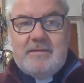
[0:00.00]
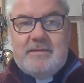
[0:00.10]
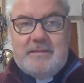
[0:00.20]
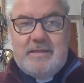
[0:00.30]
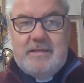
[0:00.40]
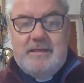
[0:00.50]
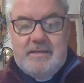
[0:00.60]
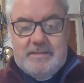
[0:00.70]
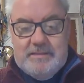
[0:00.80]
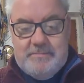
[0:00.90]

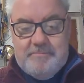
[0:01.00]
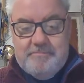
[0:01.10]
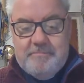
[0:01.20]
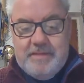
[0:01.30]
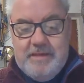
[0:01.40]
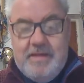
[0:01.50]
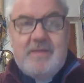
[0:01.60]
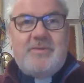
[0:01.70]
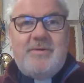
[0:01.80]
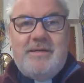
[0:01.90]
Zacchaeus.
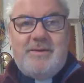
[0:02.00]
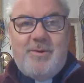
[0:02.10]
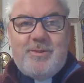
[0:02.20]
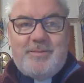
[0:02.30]
So hear God